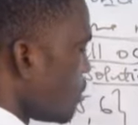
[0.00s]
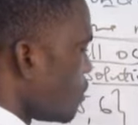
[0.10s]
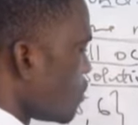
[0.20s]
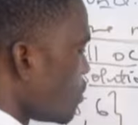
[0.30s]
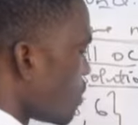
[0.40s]

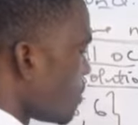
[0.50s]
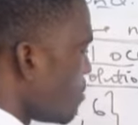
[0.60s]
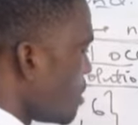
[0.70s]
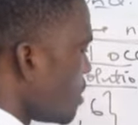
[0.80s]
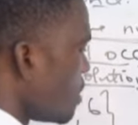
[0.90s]
union
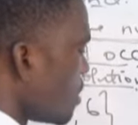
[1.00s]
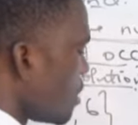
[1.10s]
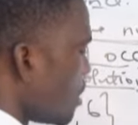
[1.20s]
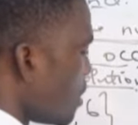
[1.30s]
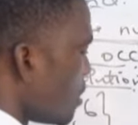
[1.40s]
B
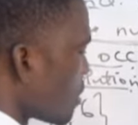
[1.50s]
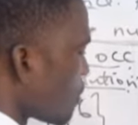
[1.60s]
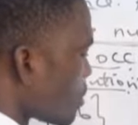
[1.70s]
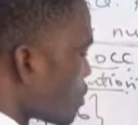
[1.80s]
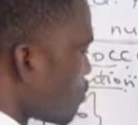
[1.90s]

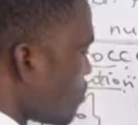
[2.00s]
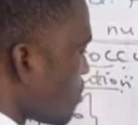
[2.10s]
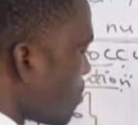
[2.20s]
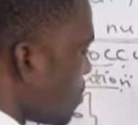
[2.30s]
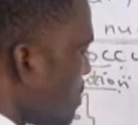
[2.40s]
equals to
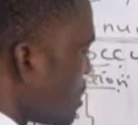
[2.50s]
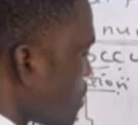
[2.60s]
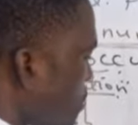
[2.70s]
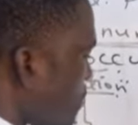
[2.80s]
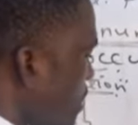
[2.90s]

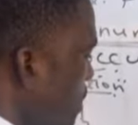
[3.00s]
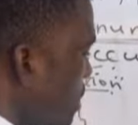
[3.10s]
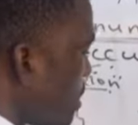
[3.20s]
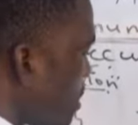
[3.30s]
probability of A